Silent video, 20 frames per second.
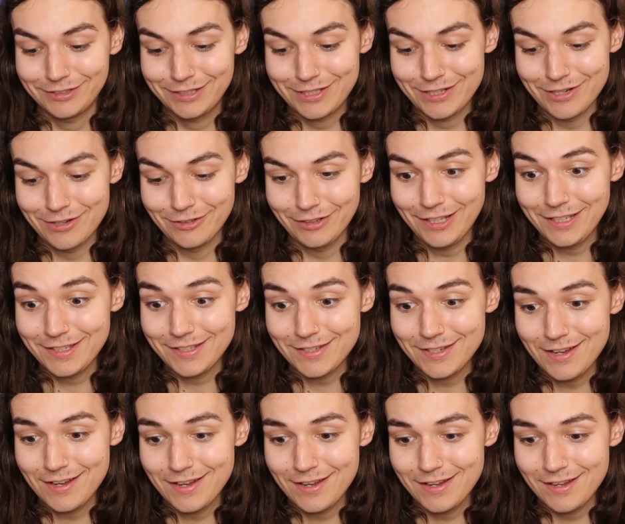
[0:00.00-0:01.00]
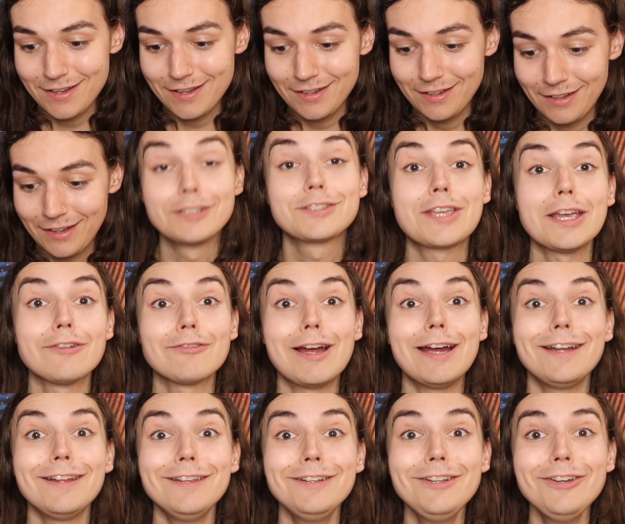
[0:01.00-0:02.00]
So let's get
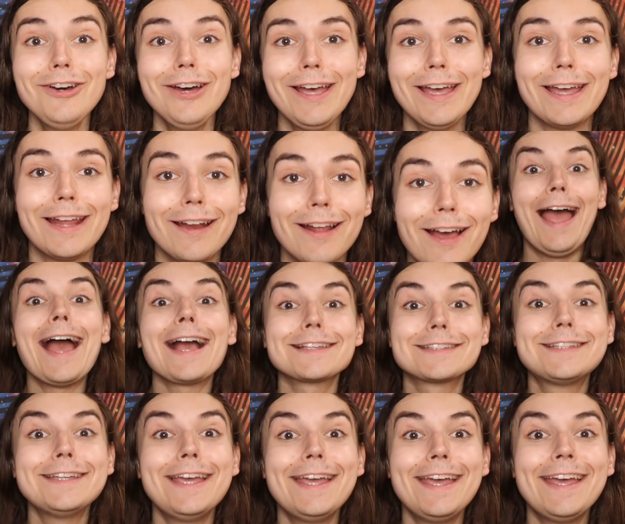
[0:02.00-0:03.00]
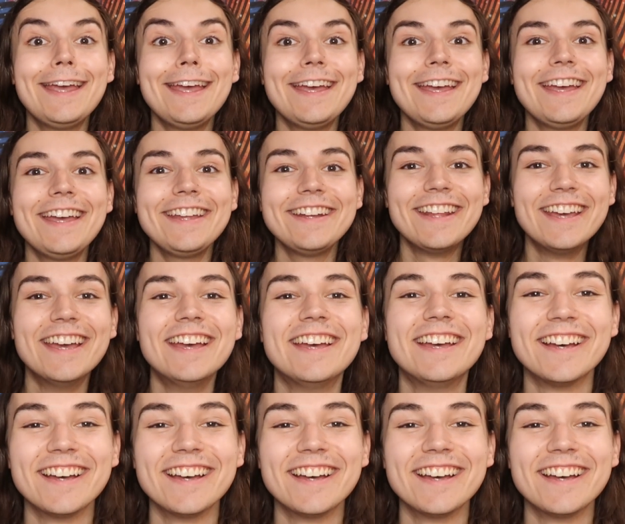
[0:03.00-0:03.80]
right into it. Action.